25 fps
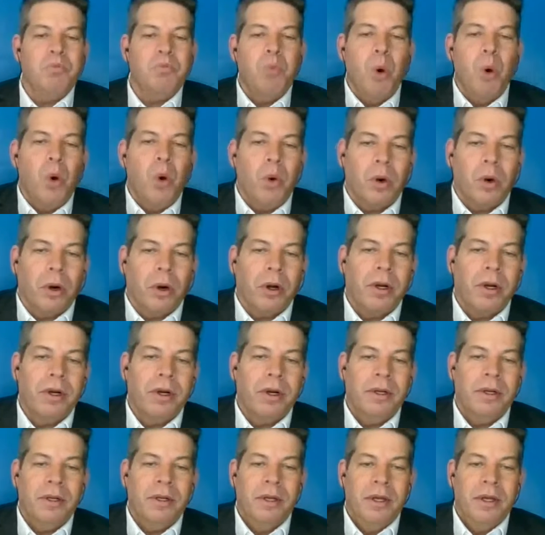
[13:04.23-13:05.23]
more.
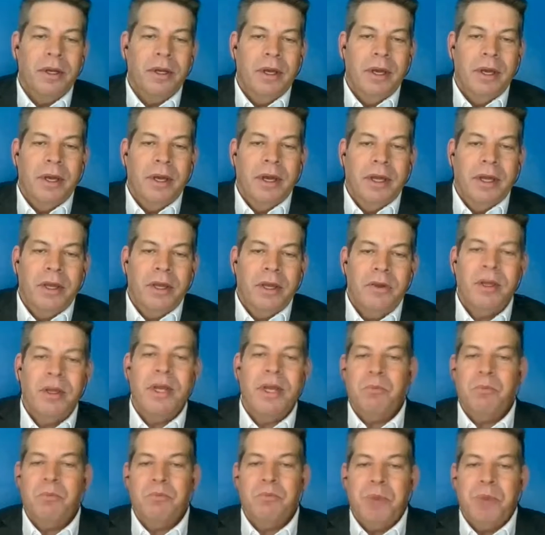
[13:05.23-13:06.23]
You
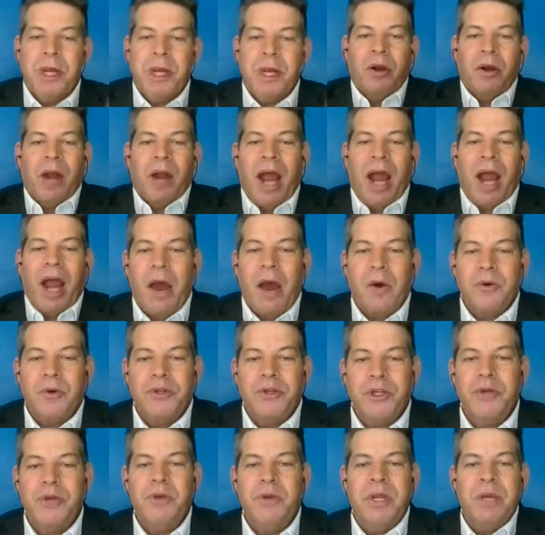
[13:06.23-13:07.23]
need a bigger
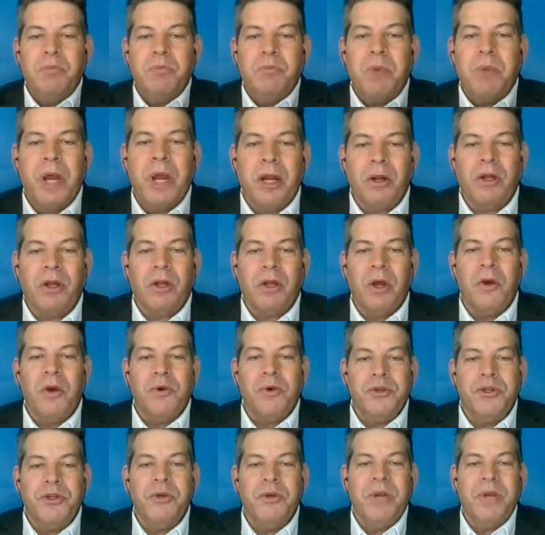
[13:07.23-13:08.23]
house. You need better
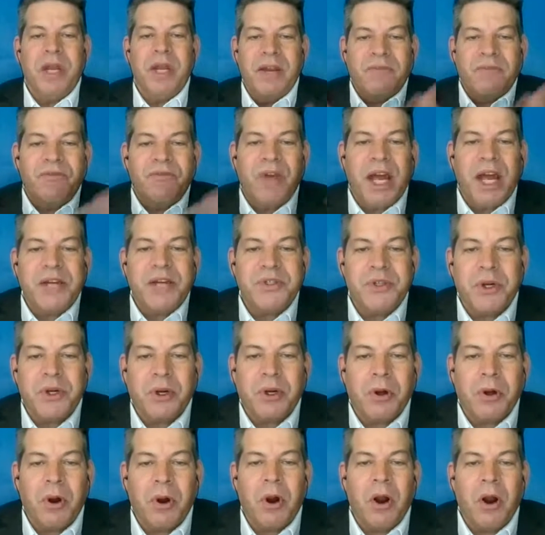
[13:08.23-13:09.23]
clothes. You need a
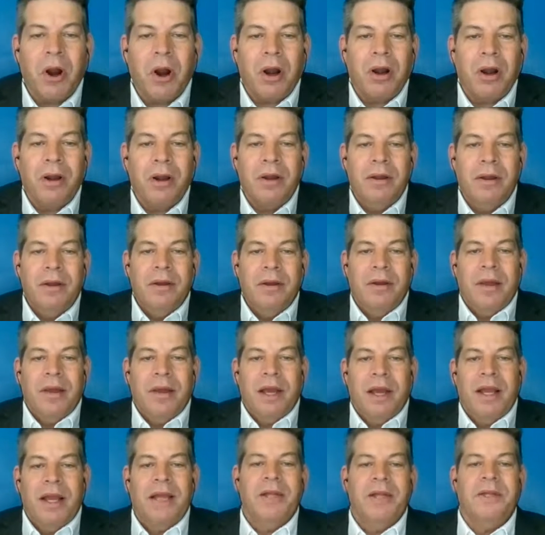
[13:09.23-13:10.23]
faster car.
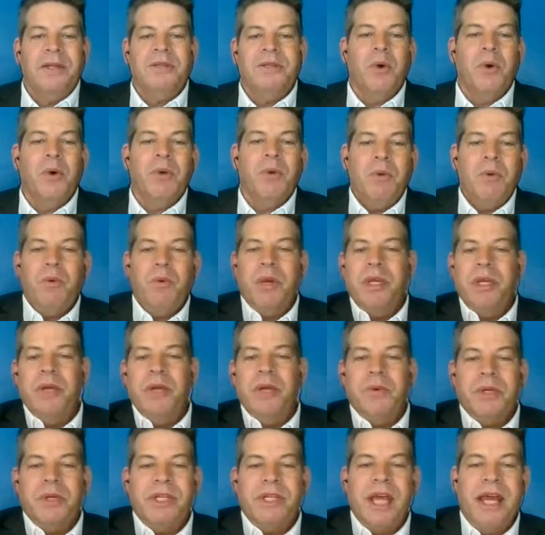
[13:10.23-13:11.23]
And it is only when
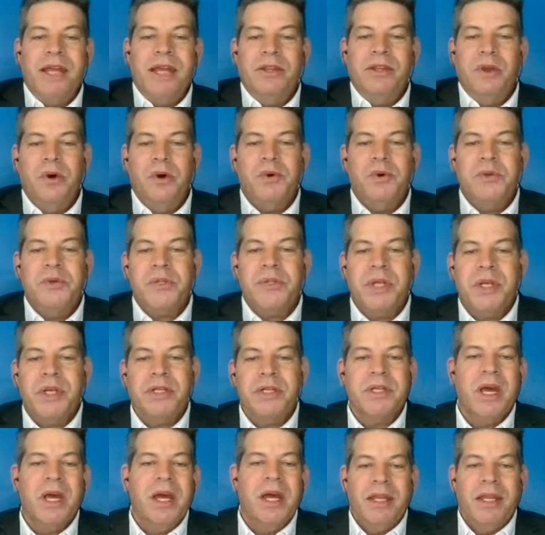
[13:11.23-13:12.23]
you attain those
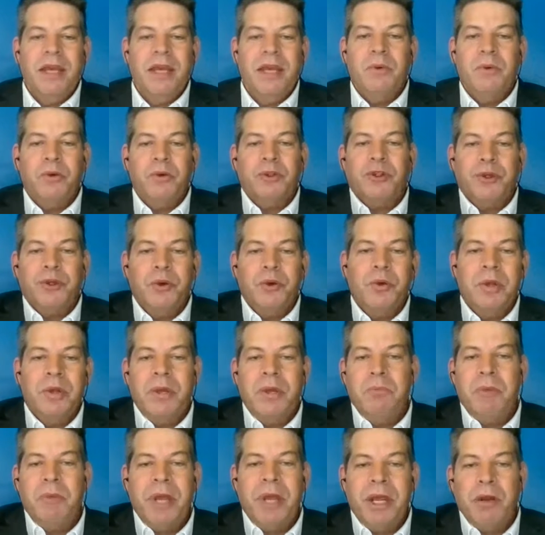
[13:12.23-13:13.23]
things that you will
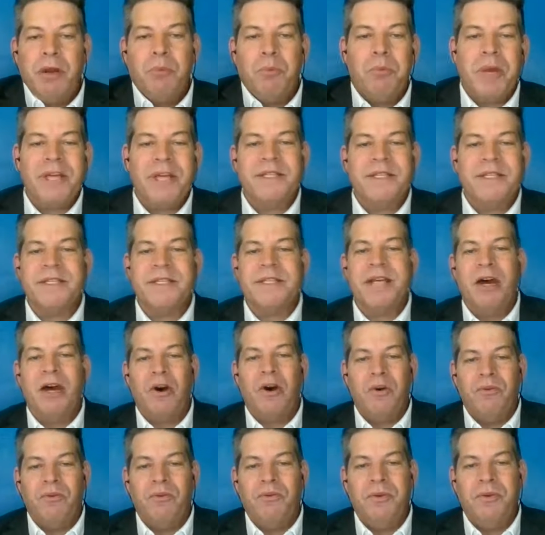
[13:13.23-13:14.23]
truly be your best
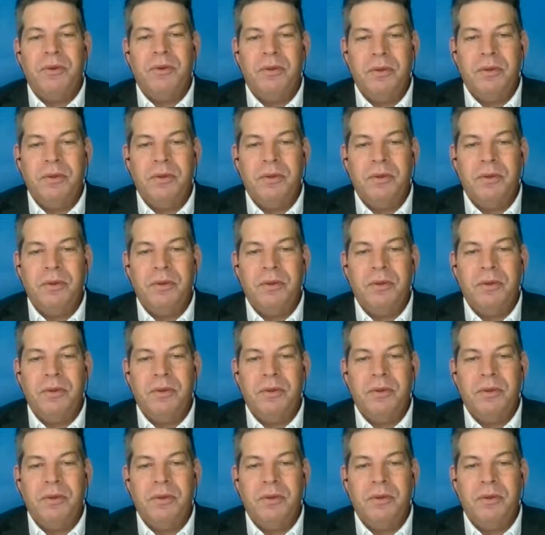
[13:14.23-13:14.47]
self.